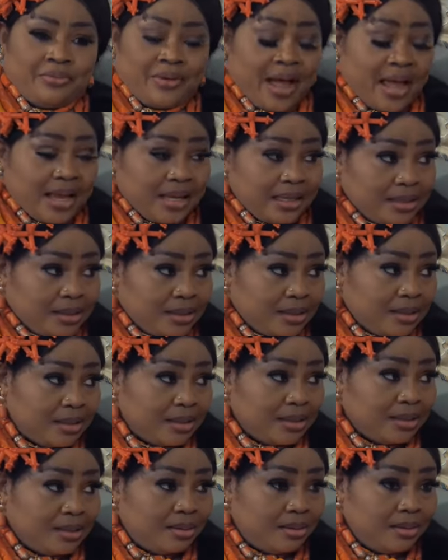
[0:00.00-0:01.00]

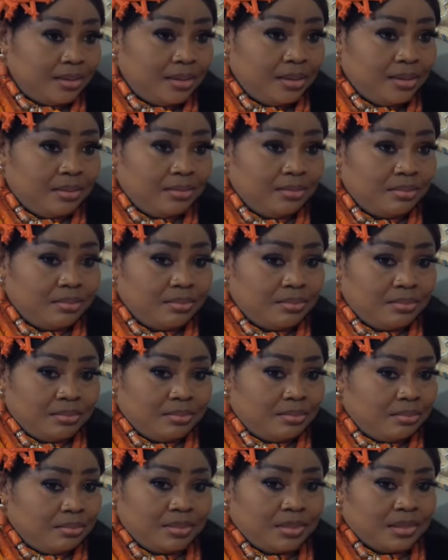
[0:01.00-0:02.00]
Fine.
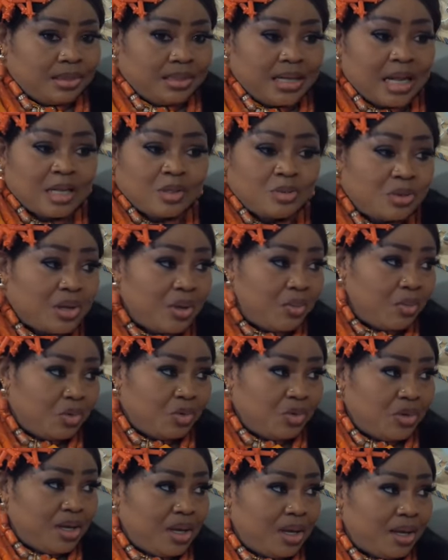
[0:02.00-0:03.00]
That's what I
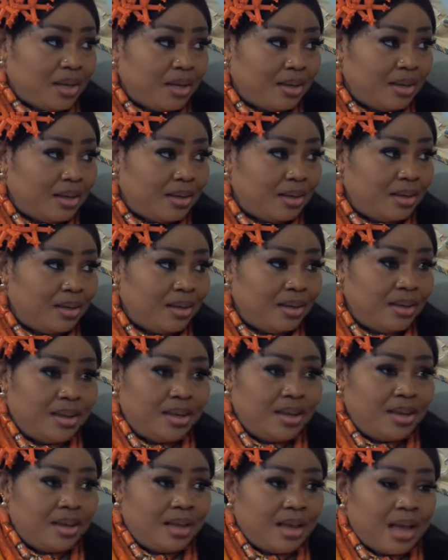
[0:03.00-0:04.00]
want to hear.
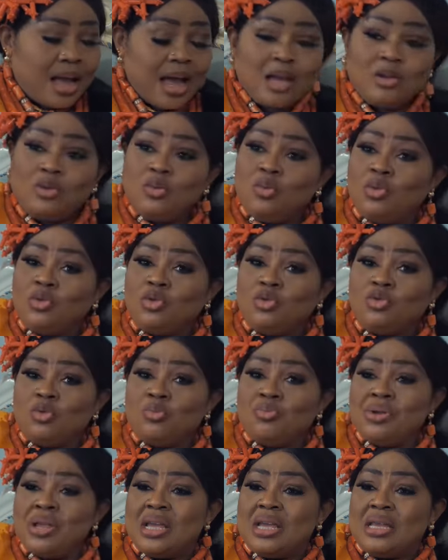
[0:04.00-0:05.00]
I don't want you
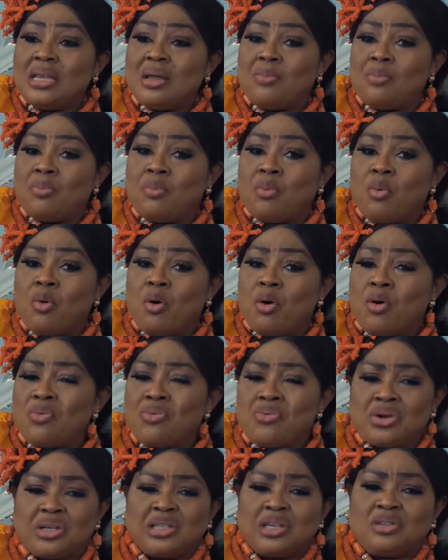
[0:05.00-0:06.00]
to bring in a
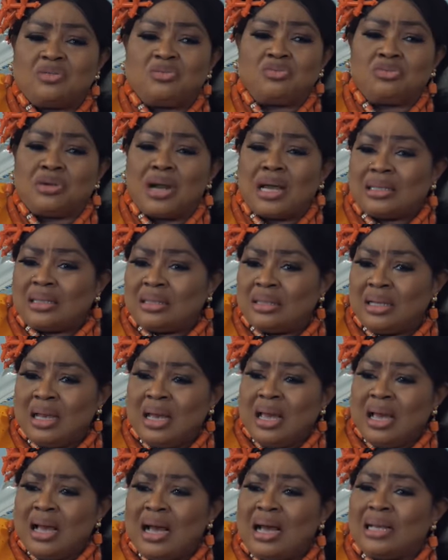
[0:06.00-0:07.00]
poor wretched rat
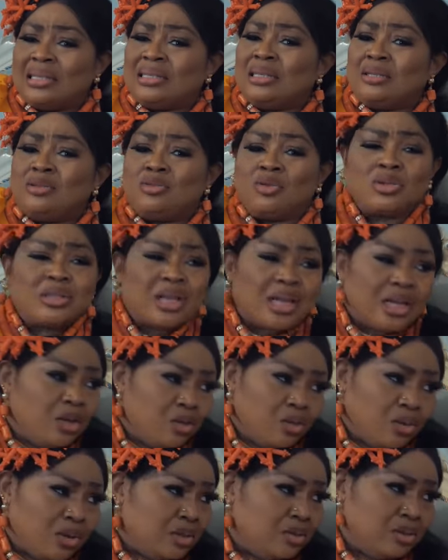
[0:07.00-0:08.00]
as the
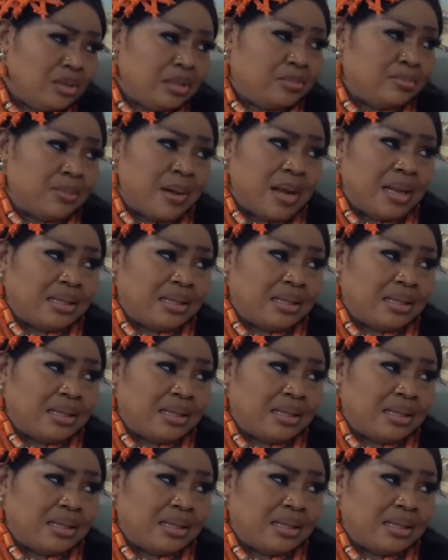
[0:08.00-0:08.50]
daughter-in-law into this